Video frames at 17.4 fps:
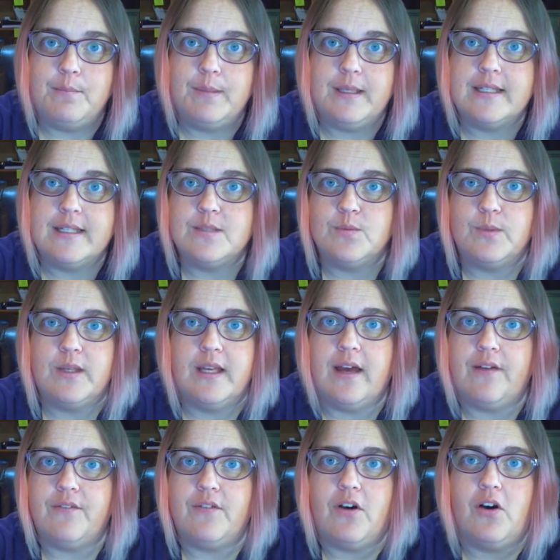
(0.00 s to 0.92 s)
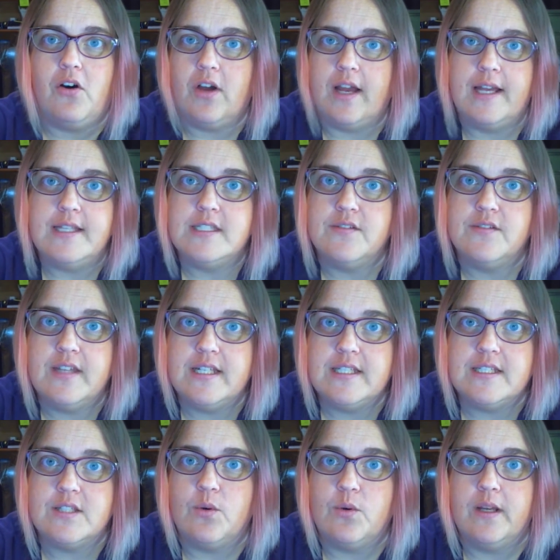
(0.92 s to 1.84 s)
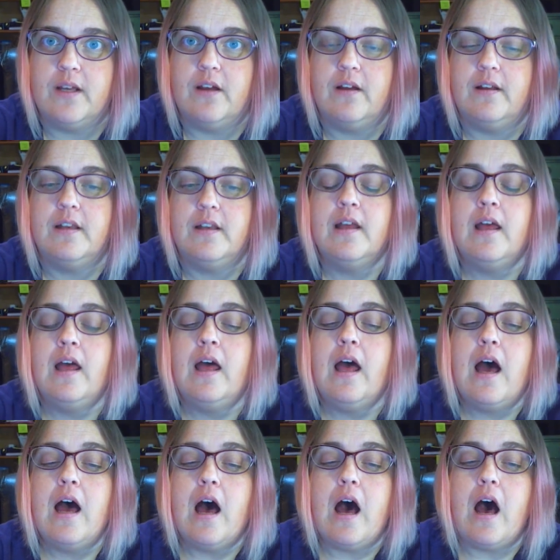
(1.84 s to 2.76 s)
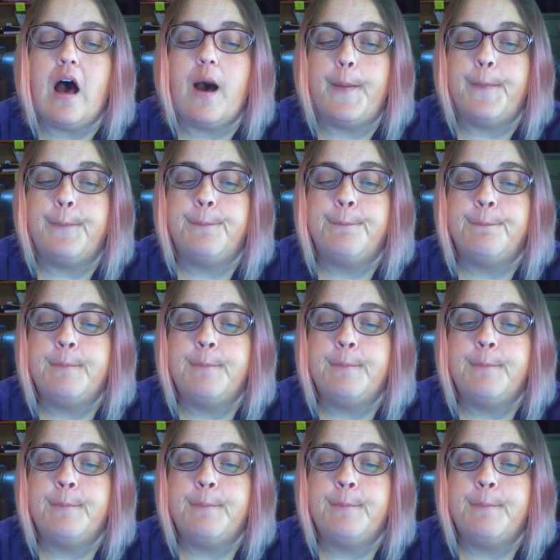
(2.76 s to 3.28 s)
because we have all kinds of things going on.